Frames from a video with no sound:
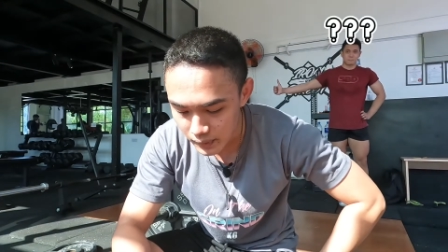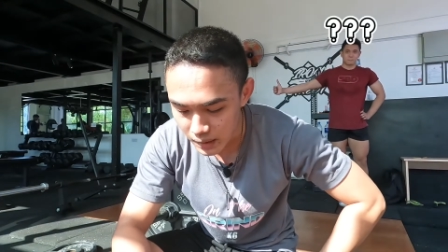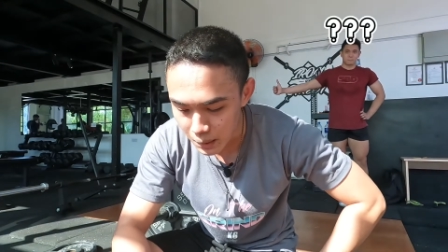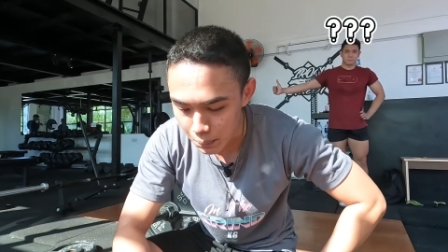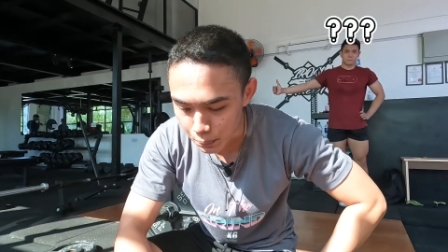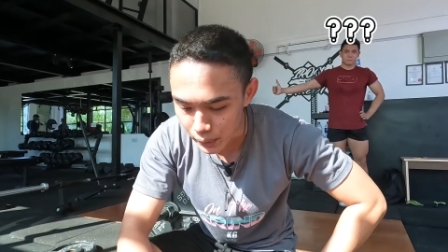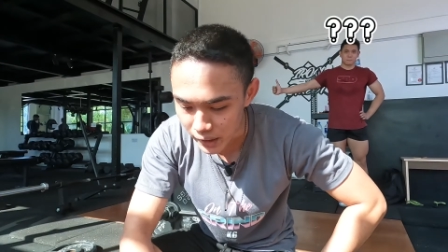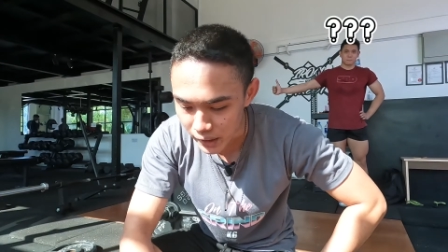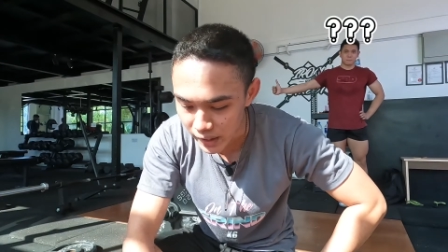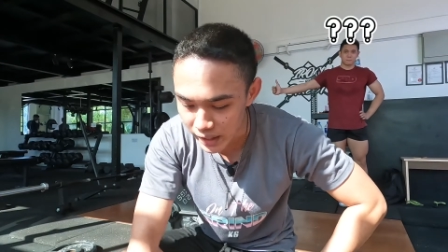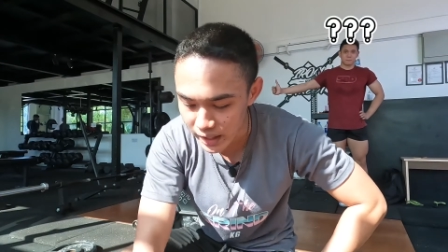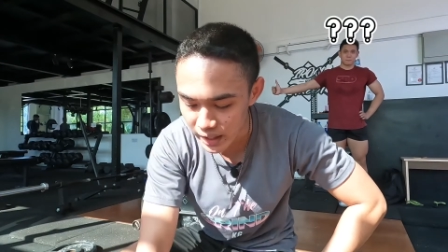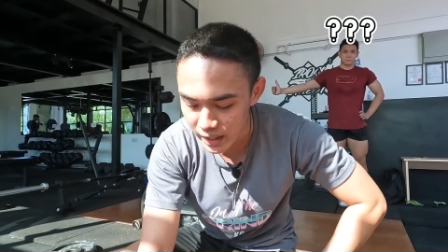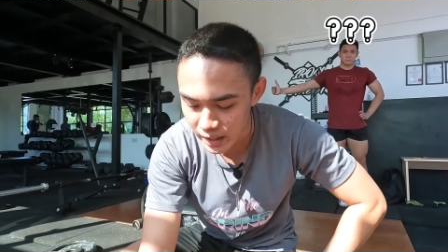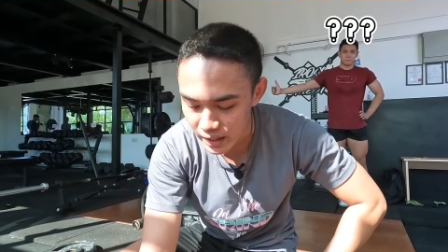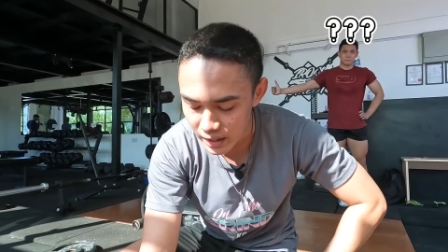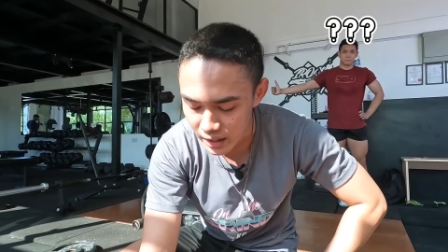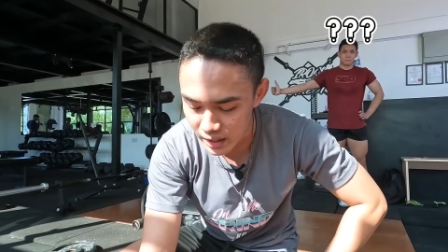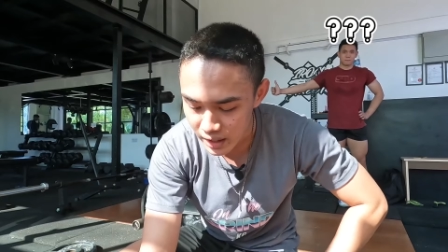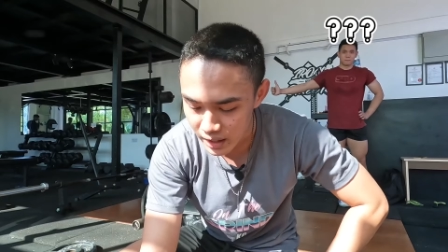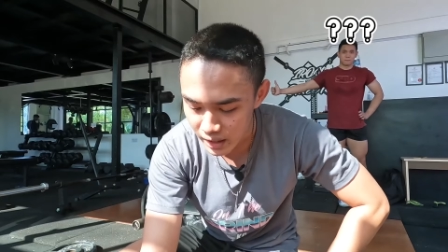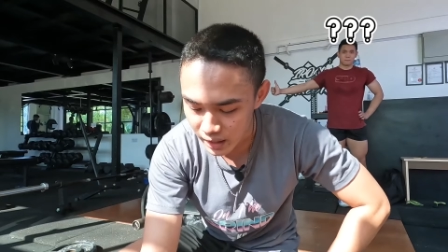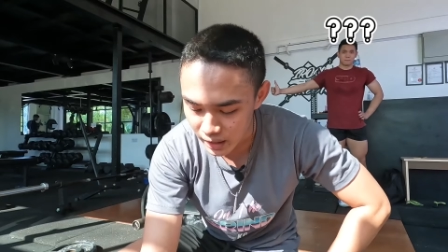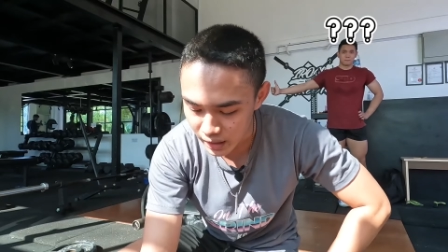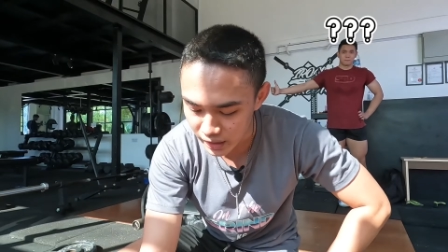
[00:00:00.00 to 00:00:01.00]
But
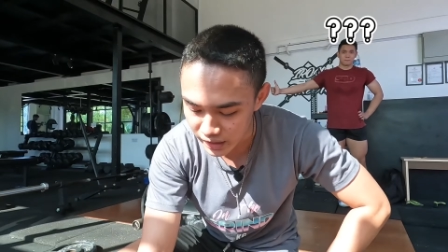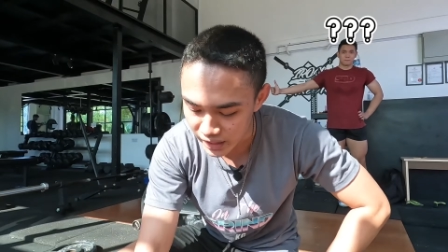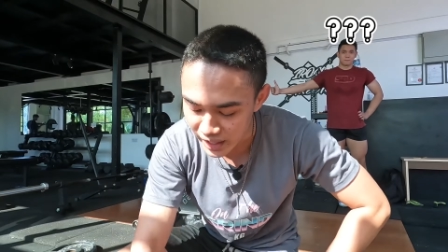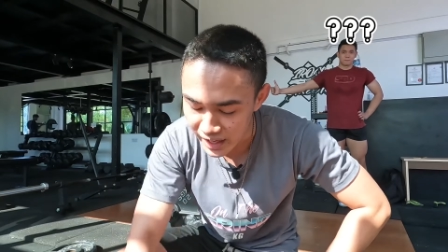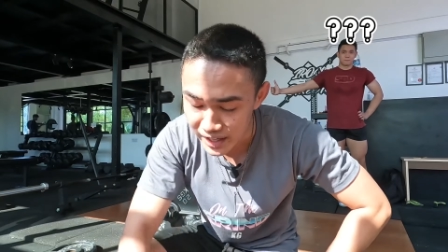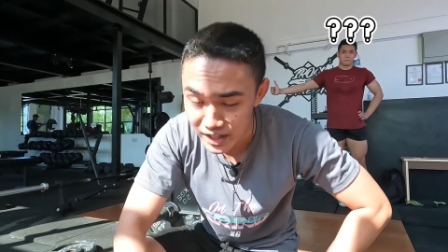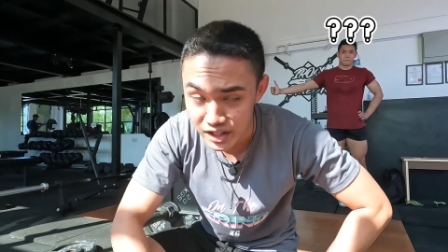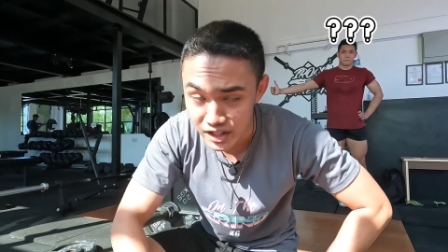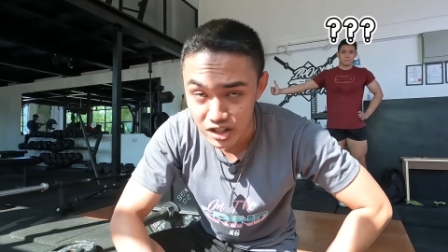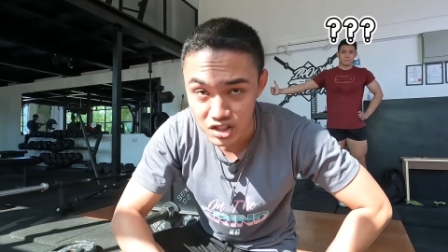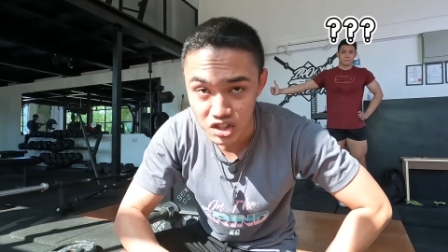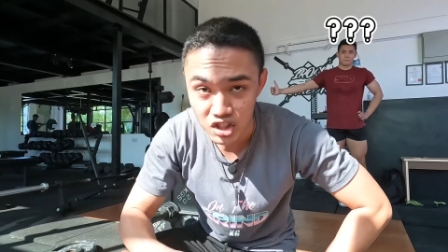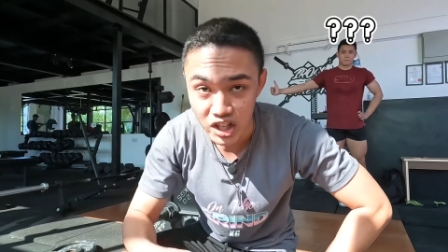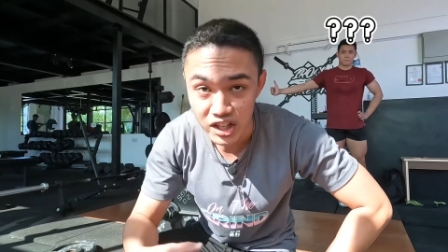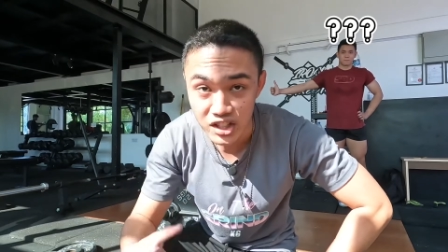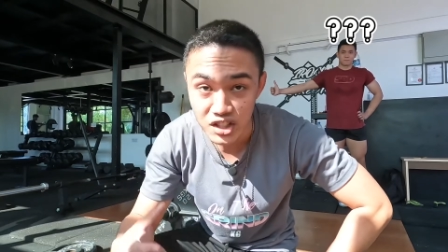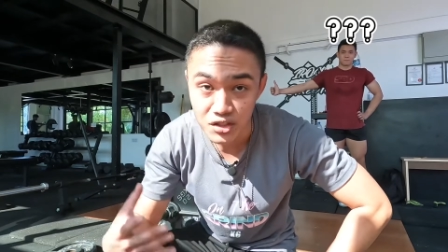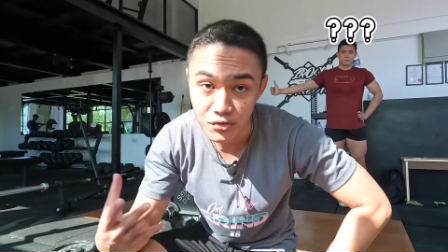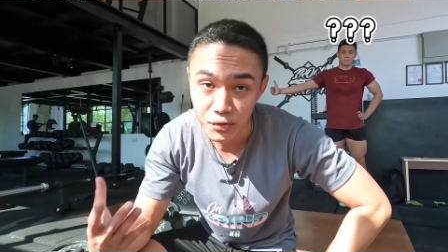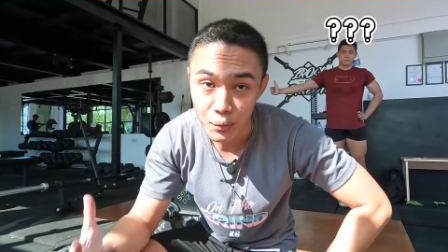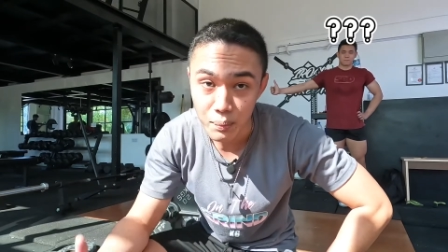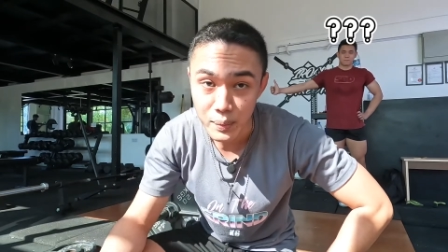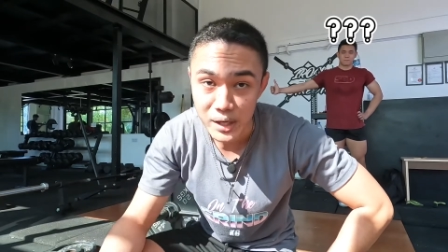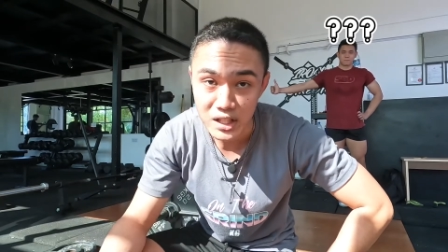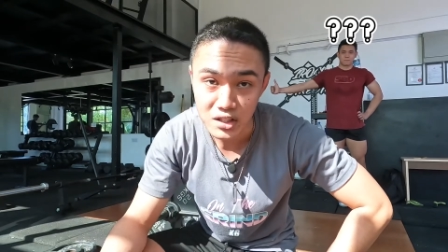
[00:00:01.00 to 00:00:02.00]
again, this changes
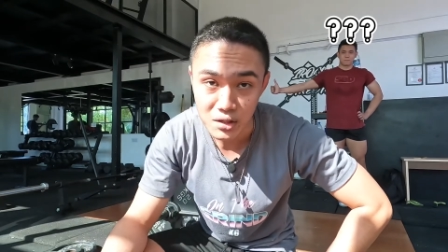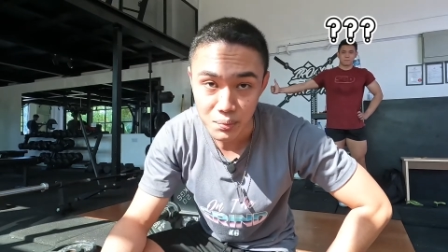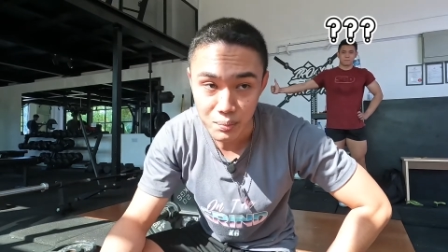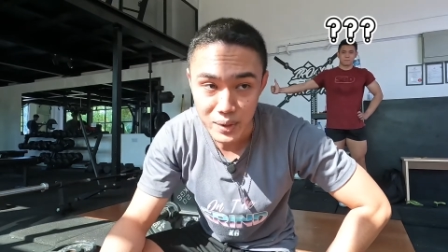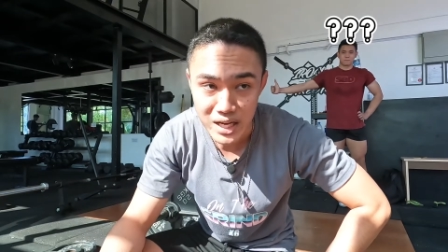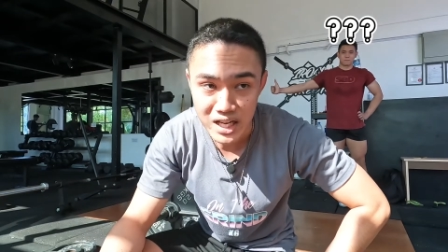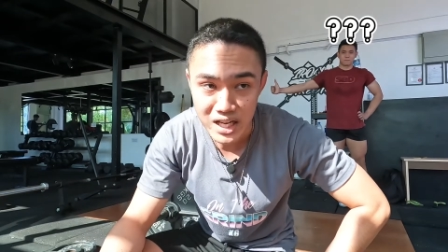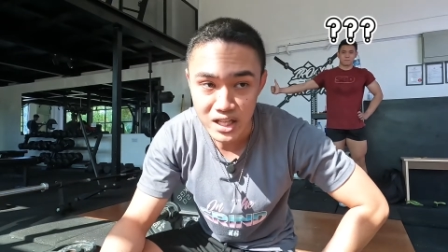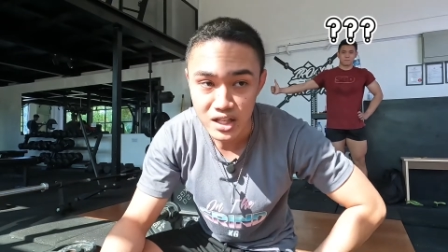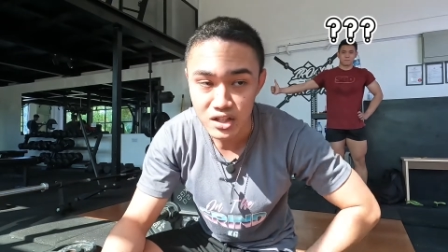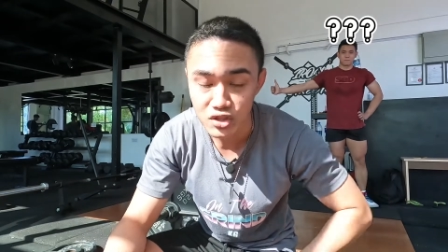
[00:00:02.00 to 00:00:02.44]
from meet to meet,